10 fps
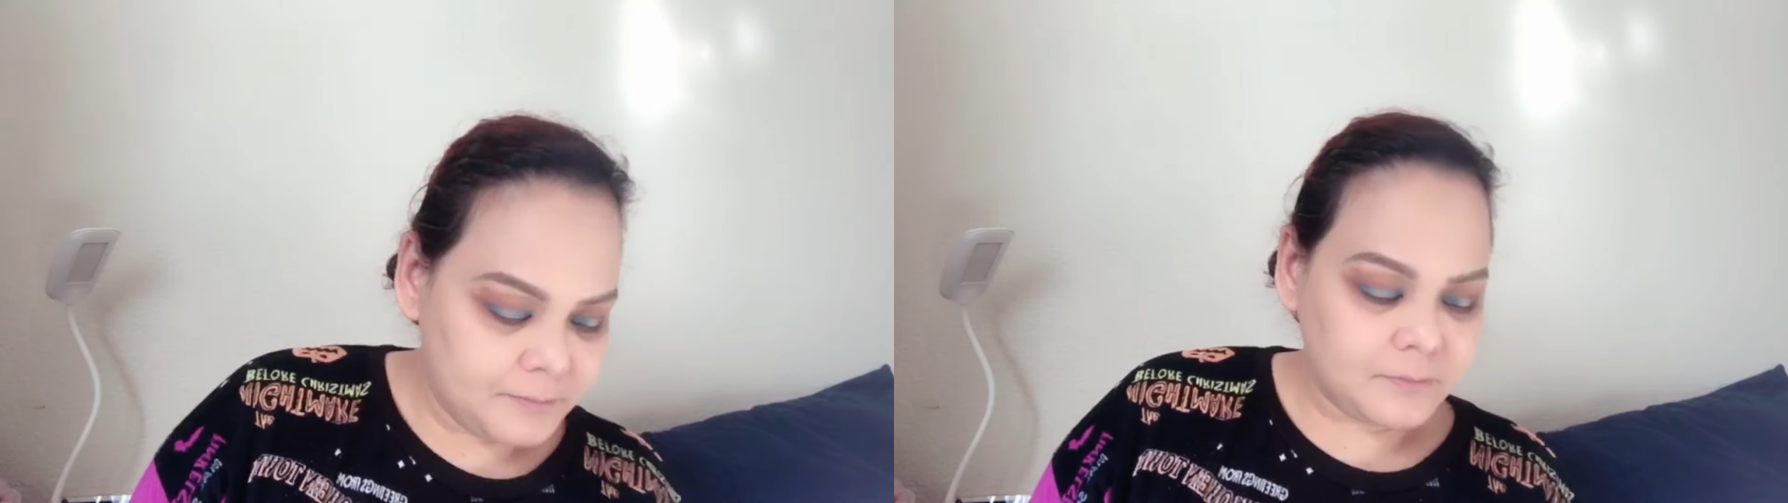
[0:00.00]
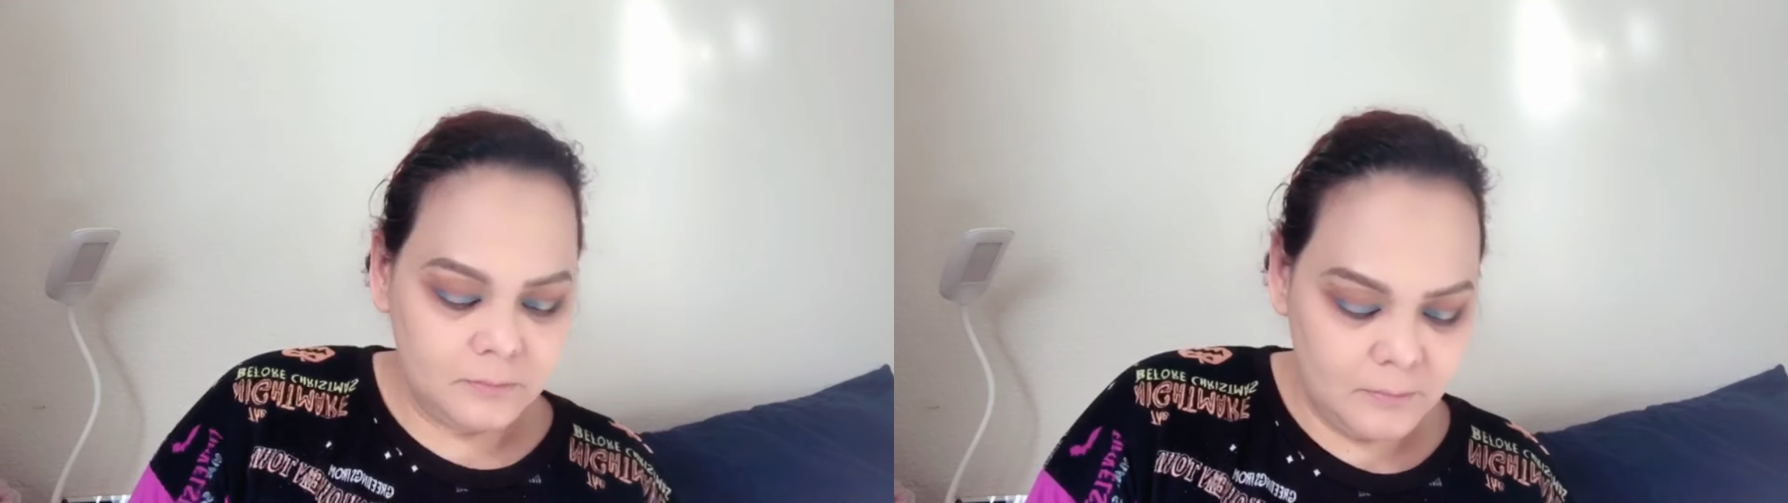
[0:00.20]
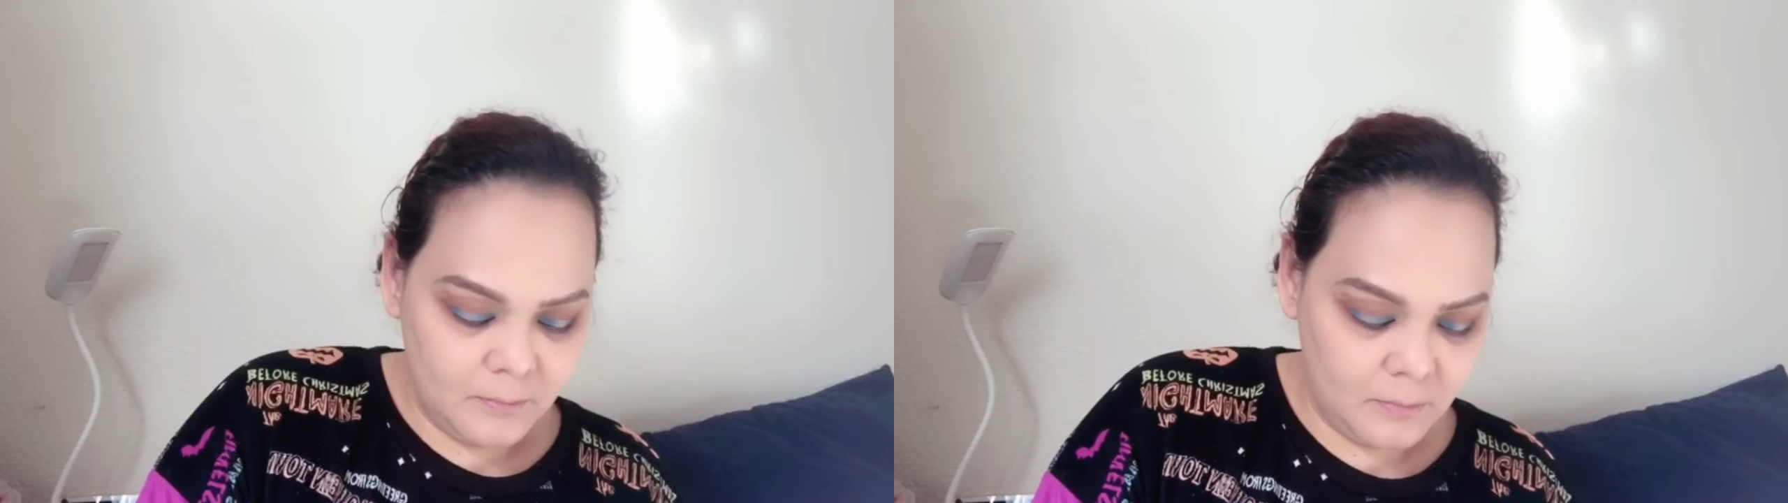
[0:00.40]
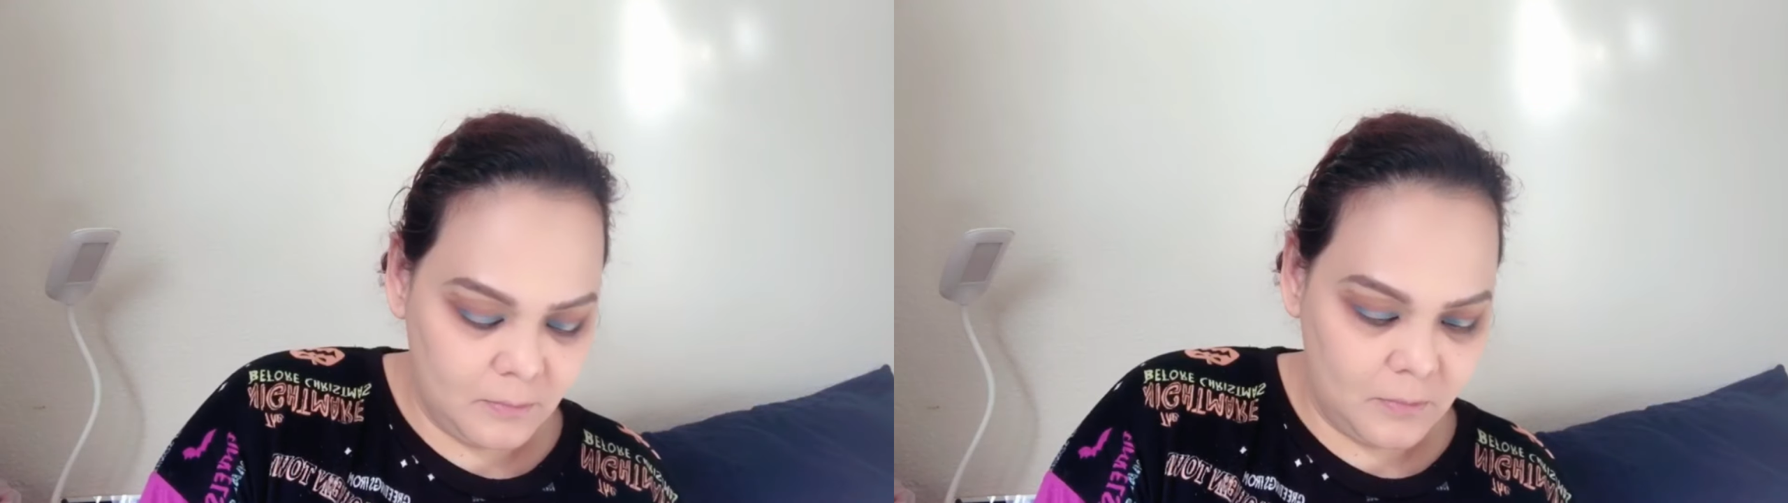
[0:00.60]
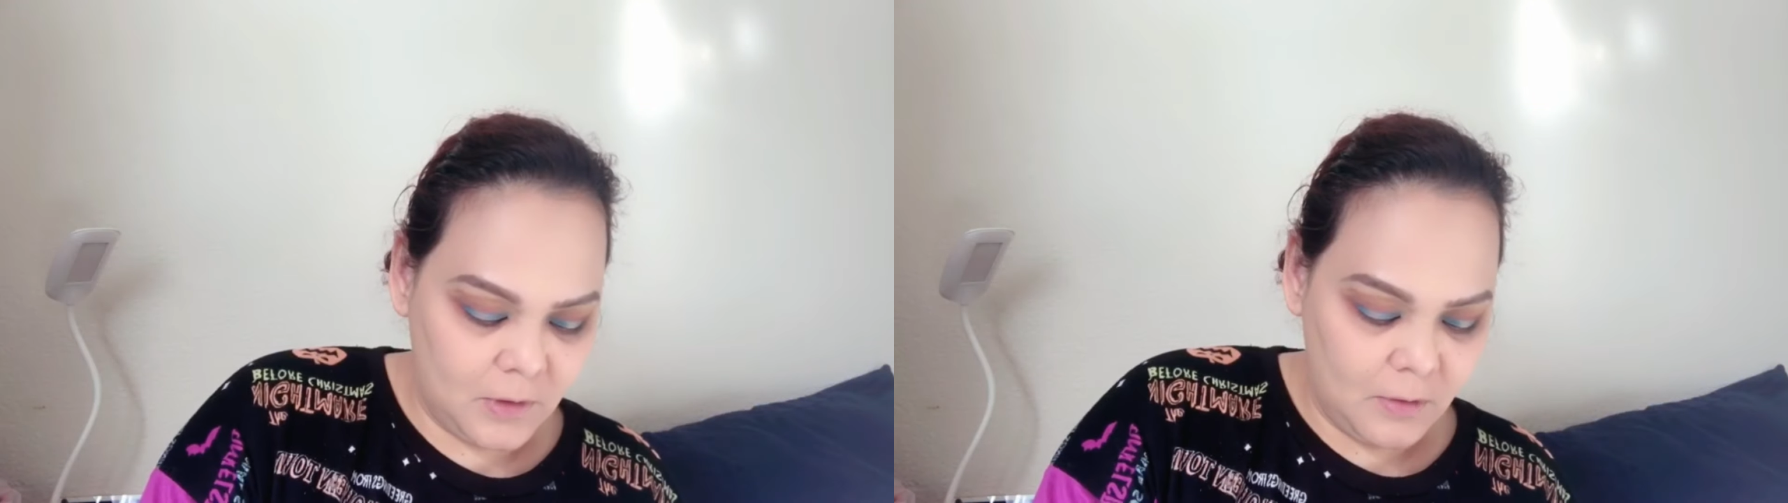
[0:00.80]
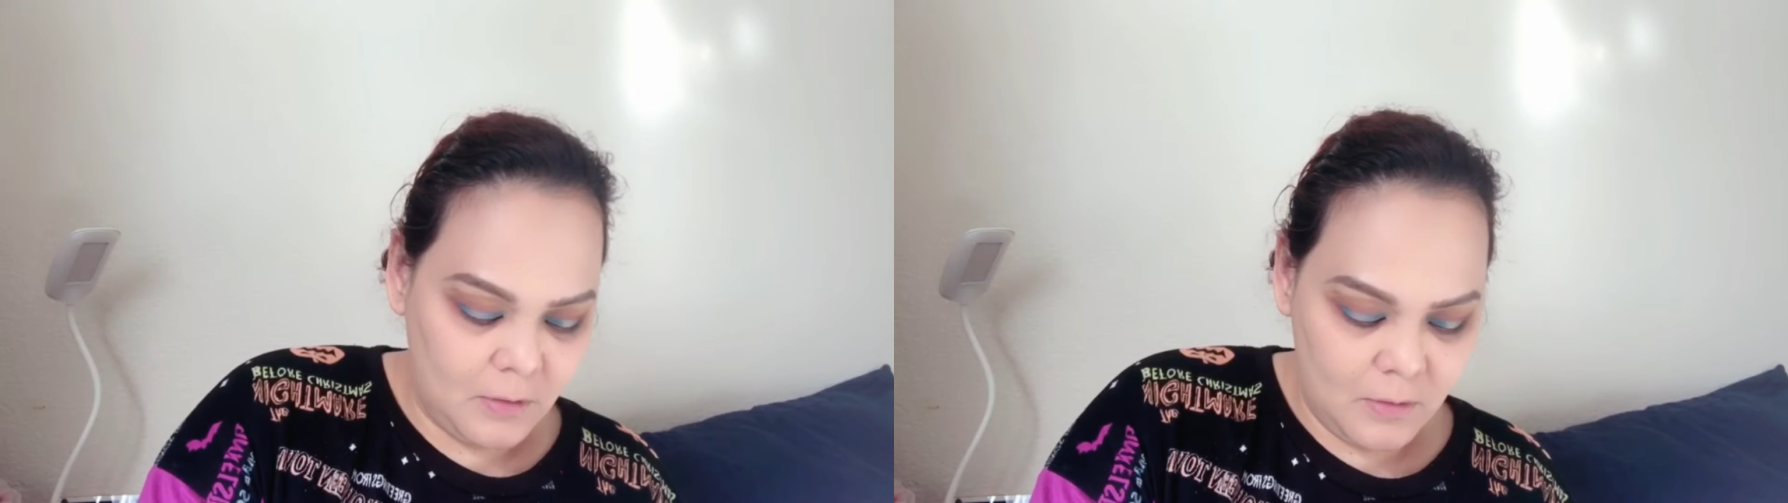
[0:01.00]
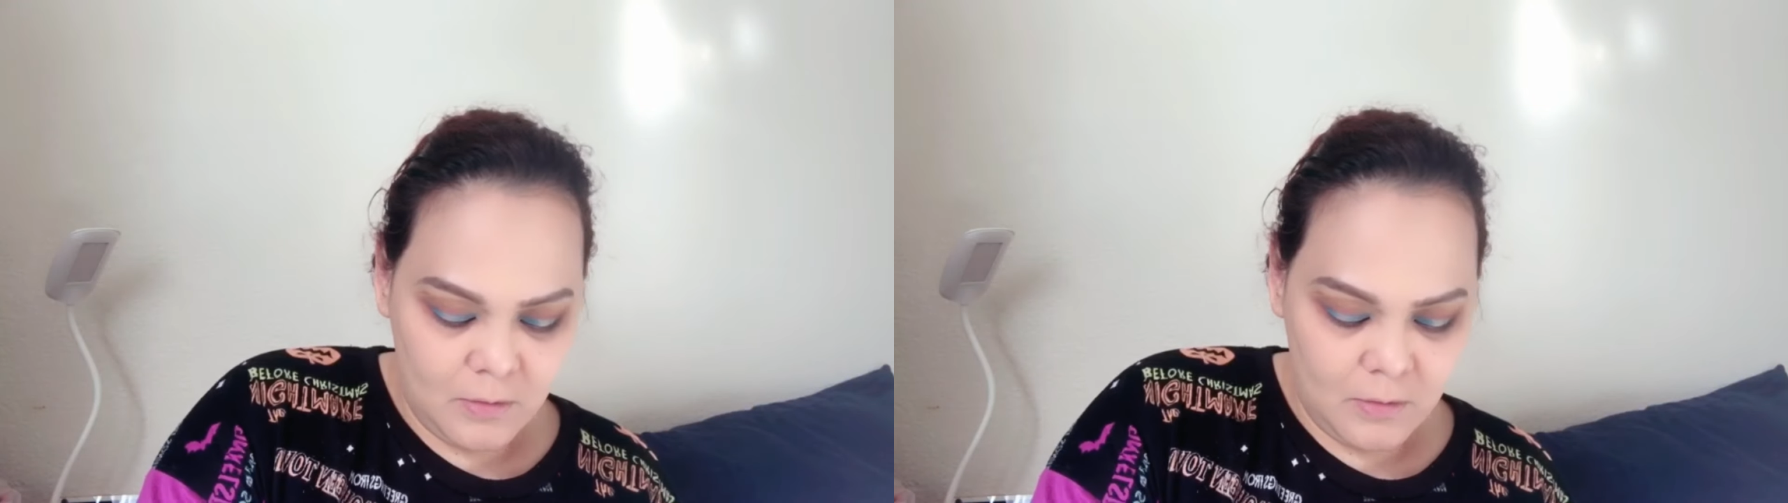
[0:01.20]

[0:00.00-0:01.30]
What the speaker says: and it's not showing up.